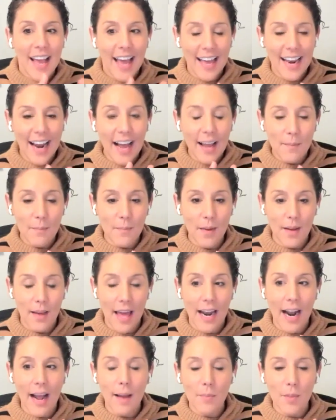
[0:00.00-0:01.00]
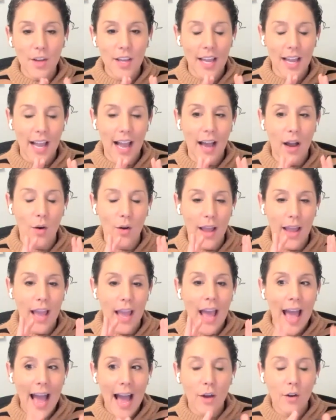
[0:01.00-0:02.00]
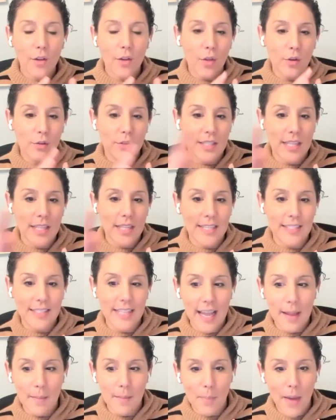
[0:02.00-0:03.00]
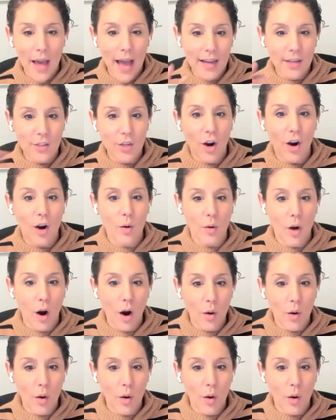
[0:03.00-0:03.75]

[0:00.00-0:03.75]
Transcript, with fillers: And I'm, and I'm looking at, okay, how did those things impact our,